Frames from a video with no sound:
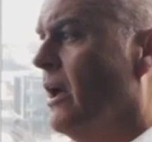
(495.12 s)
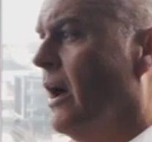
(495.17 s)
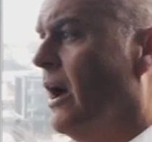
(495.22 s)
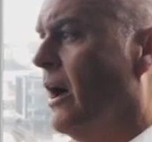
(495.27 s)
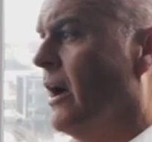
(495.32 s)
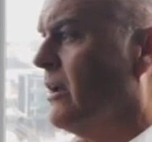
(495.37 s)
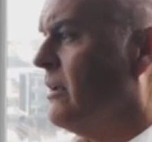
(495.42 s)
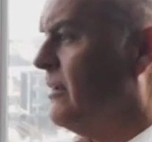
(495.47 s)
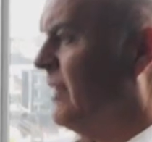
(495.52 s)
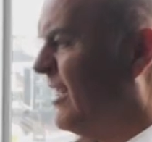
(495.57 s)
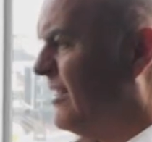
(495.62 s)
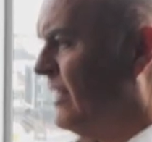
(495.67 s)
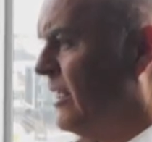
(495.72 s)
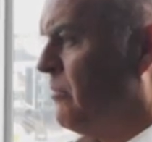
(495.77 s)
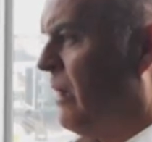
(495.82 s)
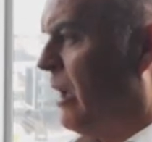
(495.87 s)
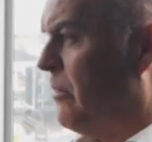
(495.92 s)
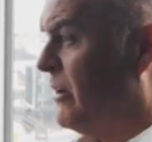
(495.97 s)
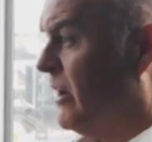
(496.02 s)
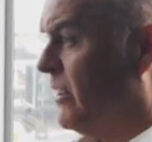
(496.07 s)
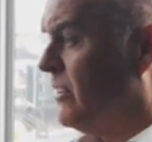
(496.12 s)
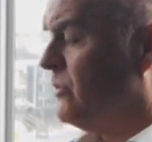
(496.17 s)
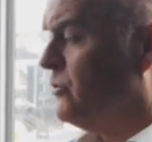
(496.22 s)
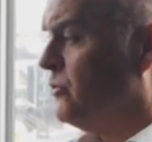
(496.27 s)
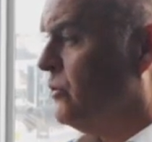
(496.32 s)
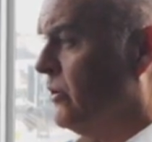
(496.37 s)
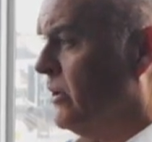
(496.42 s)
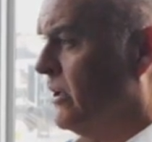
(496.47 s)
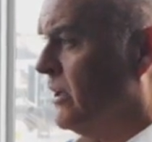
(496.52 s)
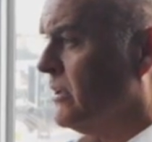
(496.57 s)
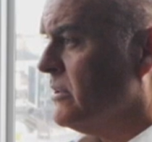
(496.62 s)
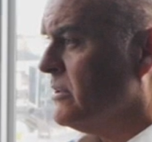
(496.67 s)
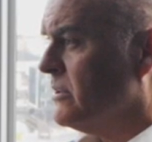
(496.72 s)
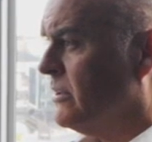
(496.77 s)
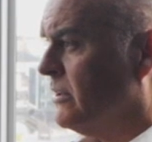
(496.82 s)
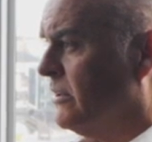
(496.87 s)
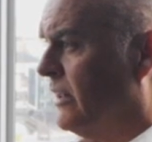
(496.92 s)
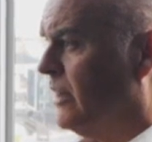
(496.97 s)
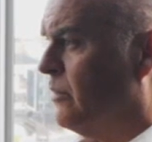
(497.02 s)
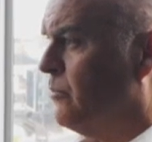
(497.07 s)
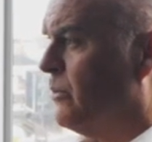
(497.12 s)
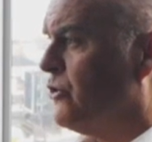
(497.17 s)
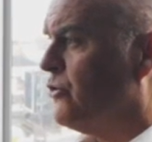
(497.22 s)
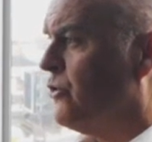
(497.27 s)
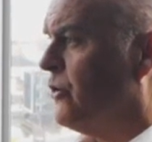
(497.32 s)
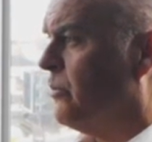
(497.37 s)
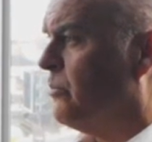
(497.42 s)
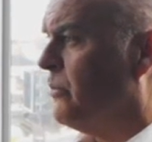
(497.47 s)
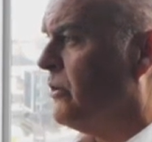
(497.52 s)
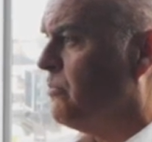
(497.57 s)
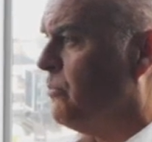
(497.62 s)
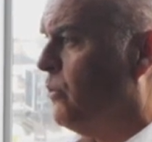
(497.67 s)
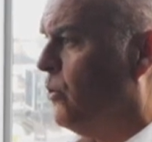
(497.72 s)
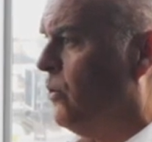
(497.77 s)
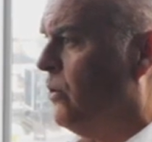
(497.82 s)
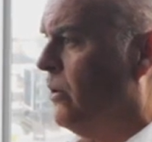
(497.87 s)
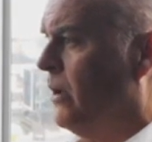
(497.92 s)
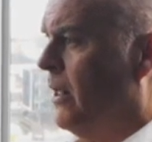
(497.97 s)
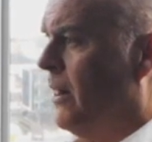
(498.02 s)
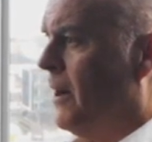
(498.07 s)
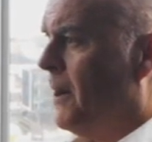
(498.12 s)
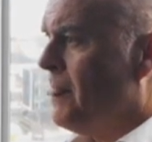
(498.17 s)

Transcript: I think maybe another 2 years, let him mature a bit more.